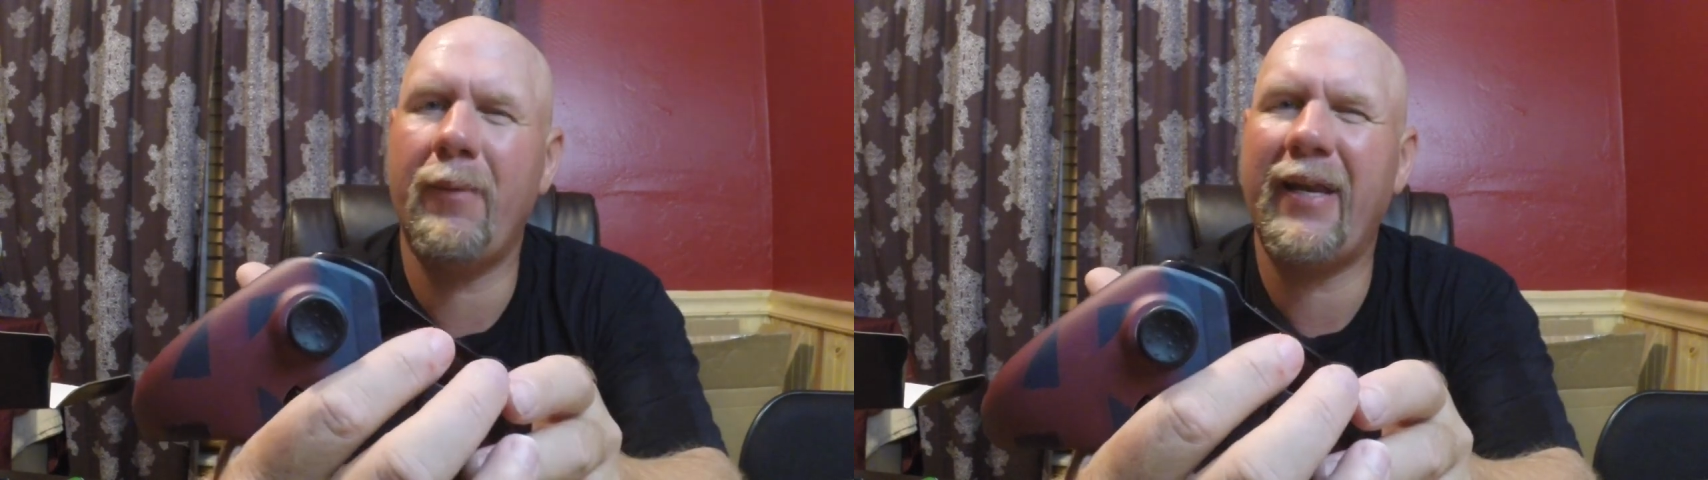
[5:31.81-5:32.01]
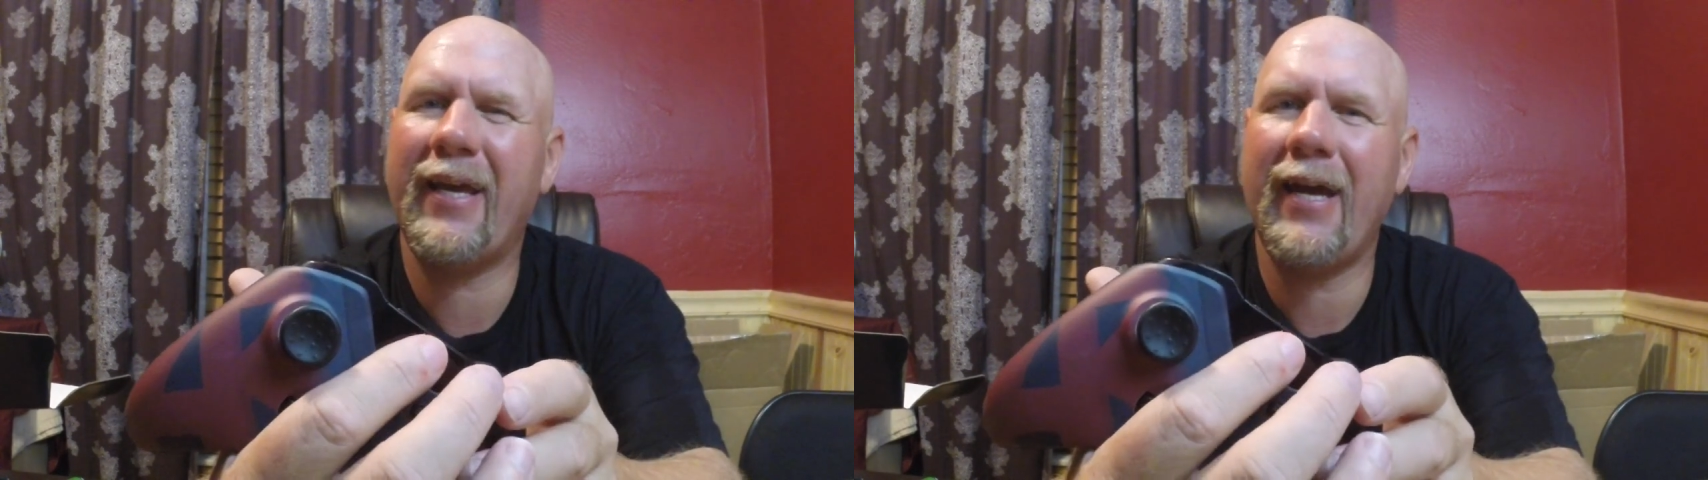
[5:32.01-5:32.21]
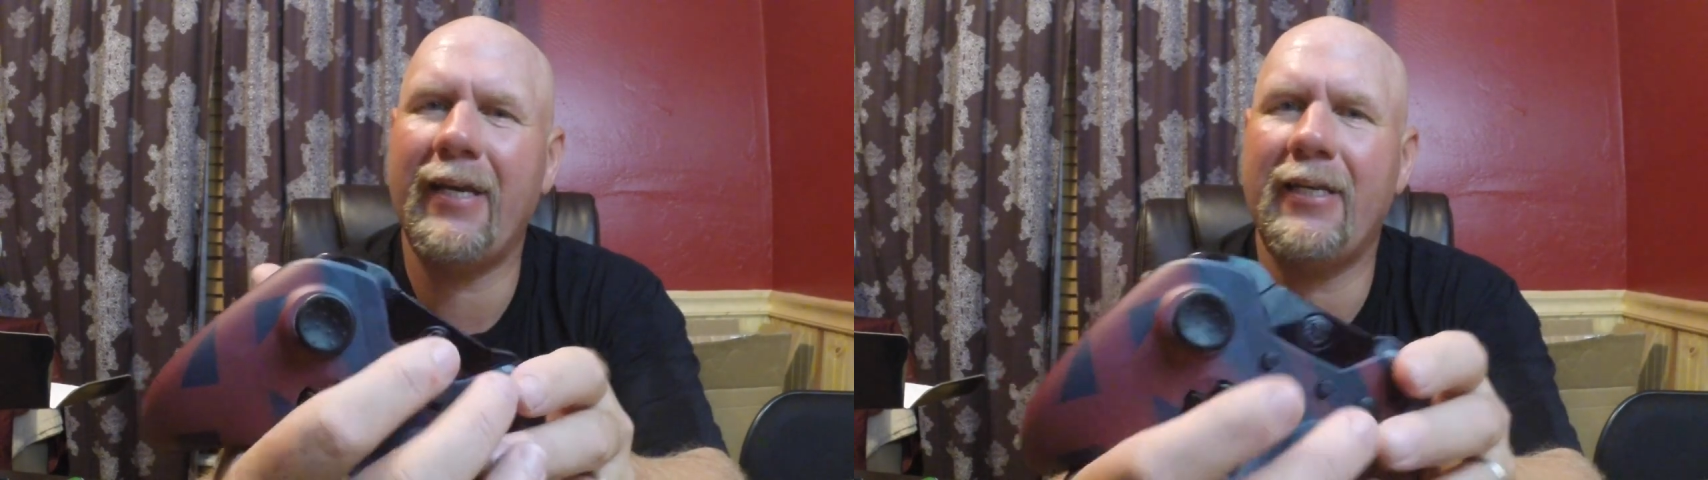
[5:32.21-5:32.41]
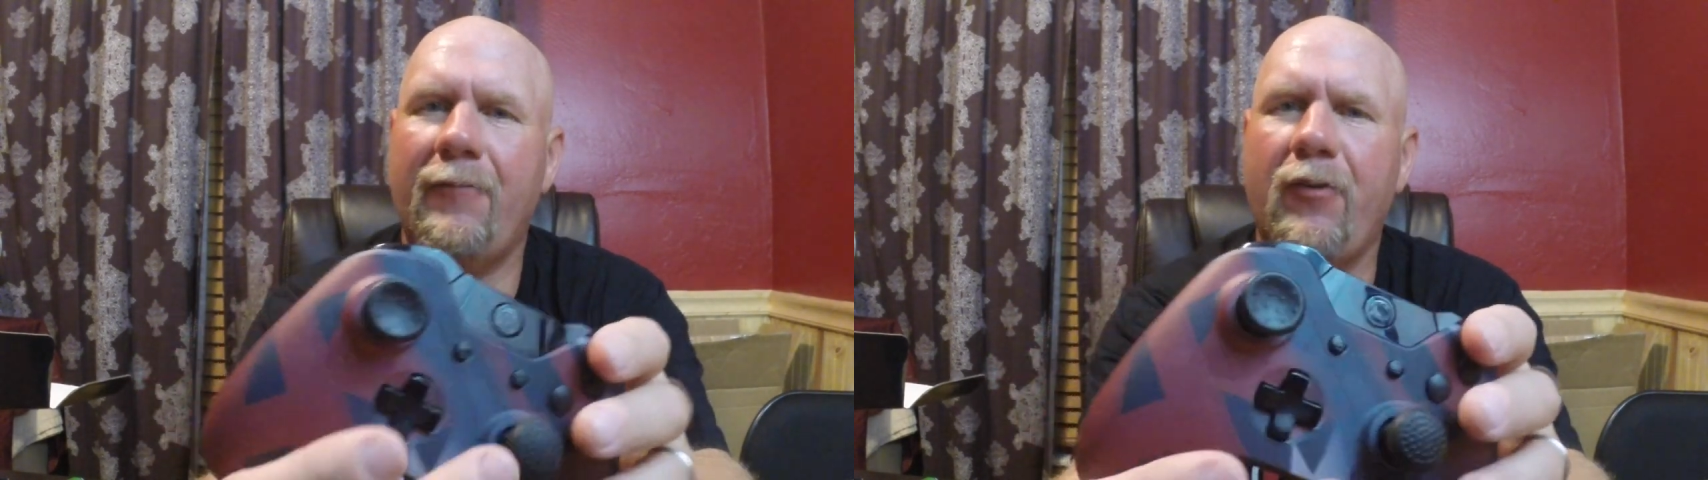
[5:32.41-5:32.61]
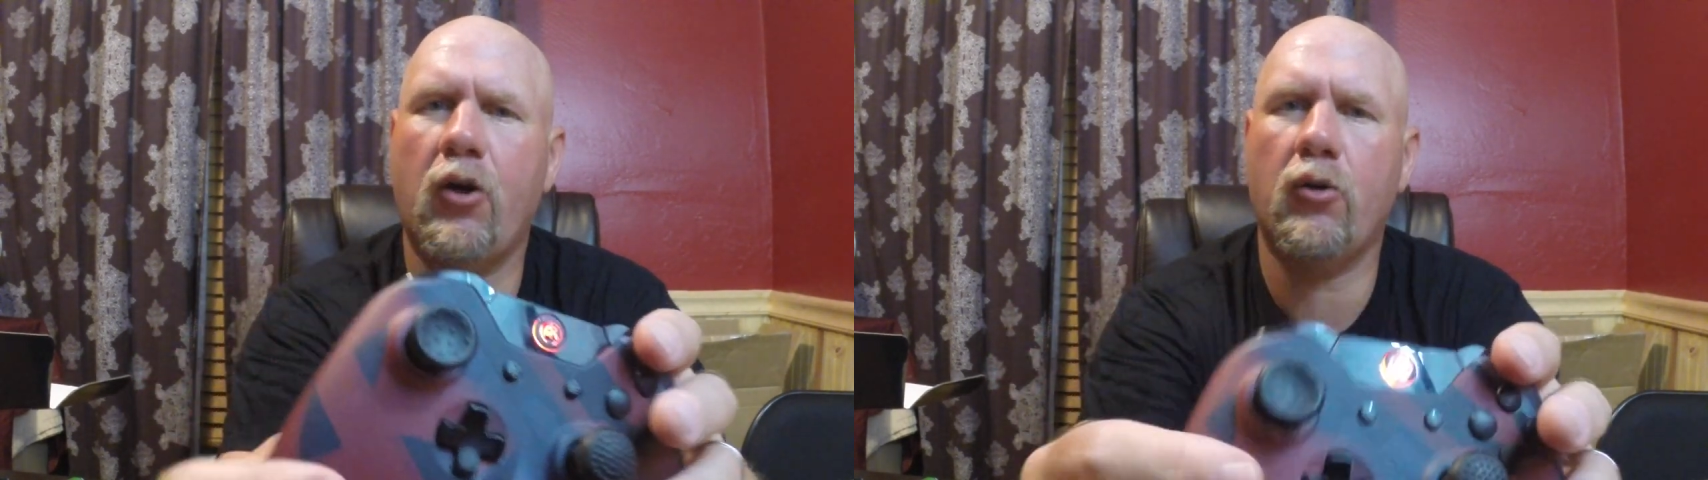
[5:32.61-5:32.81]
It made it kind of
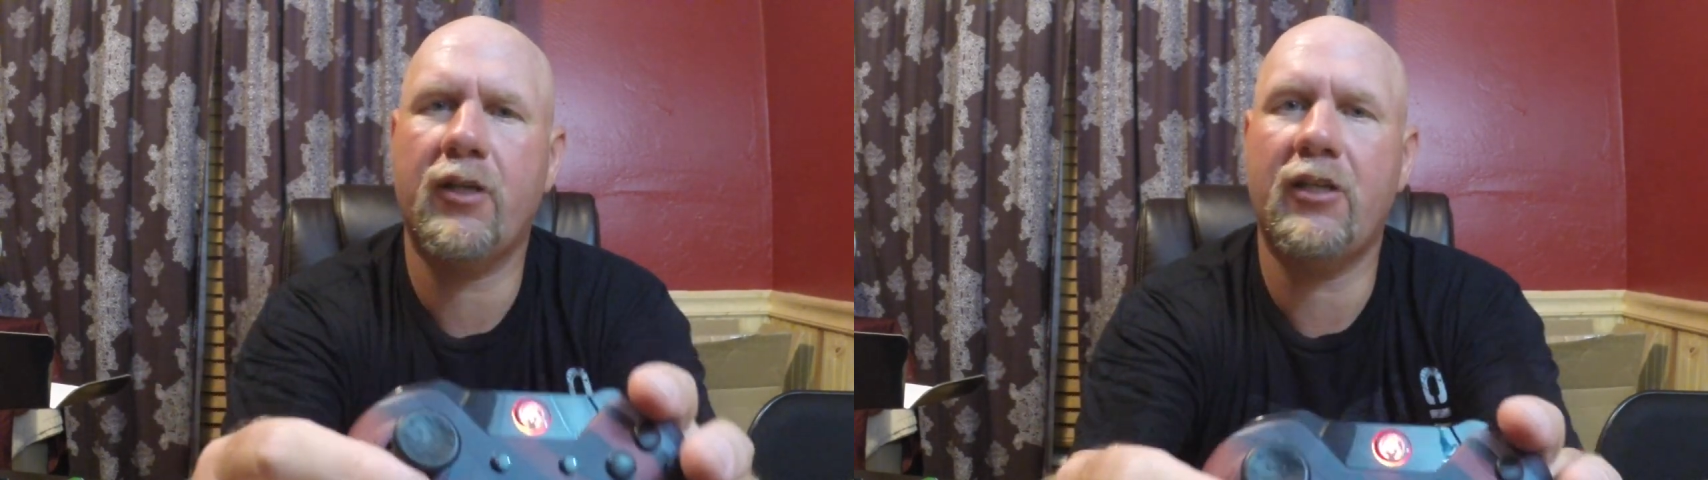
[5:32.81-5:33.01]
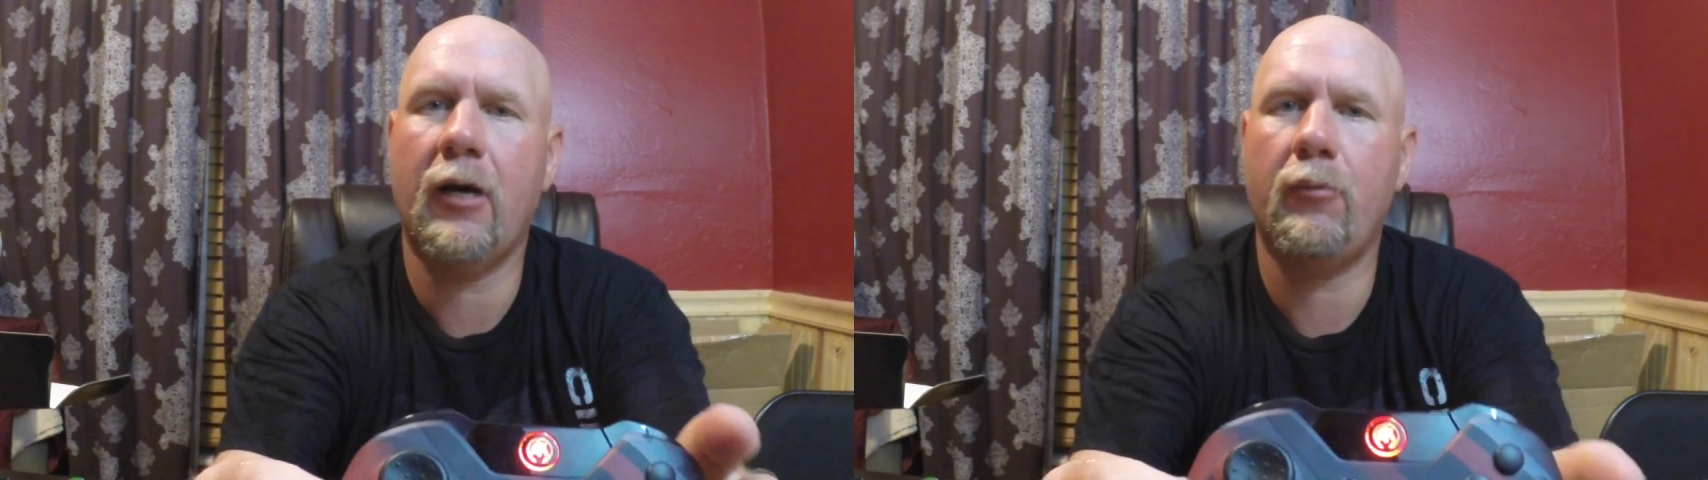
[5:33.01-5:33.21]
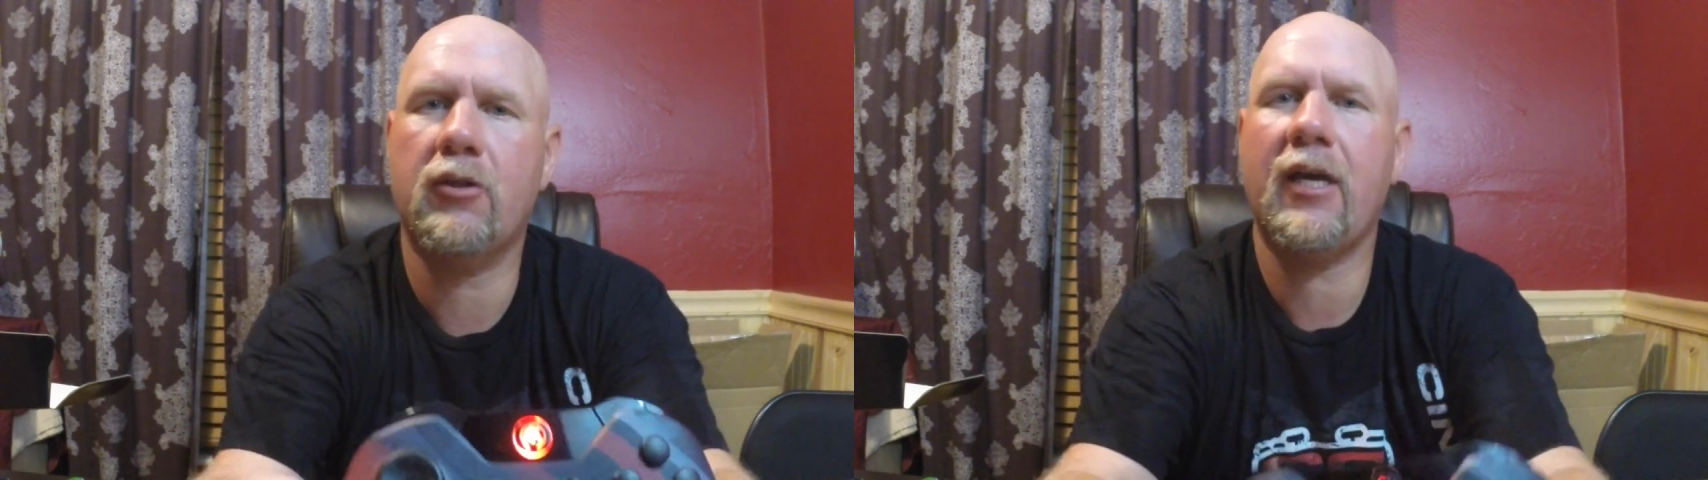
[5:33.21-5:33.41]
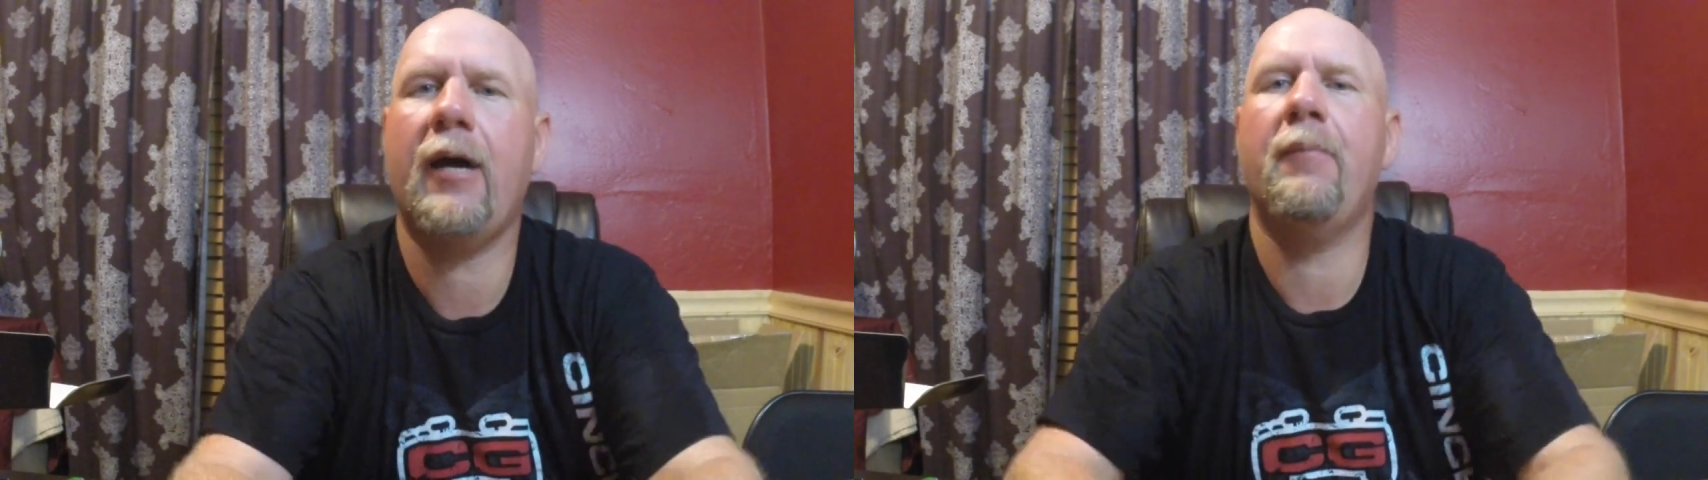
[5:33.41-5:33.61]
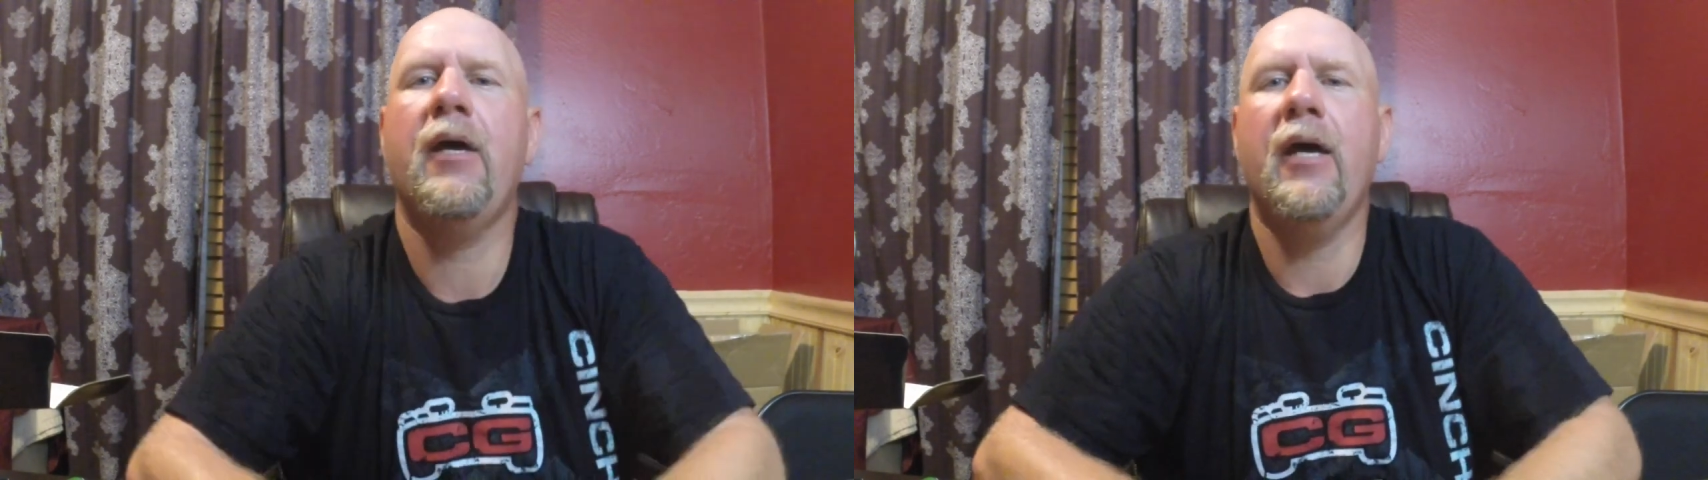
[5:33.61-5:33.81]
difficult to double
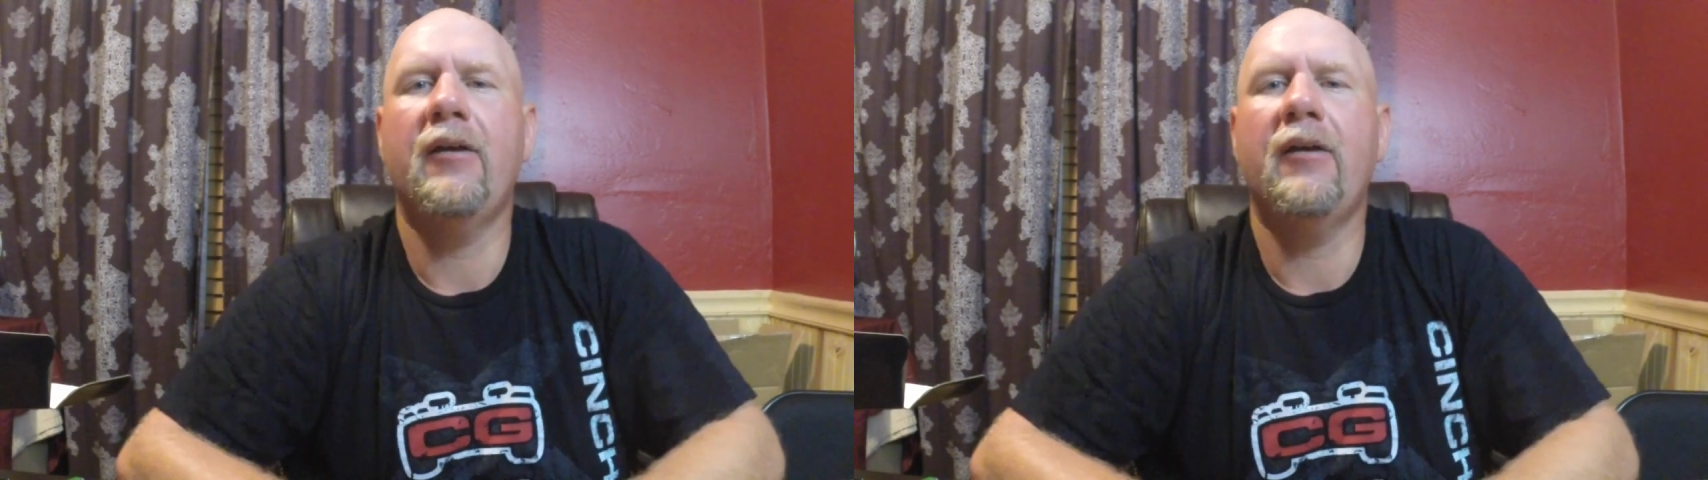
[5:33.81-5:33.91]
tap.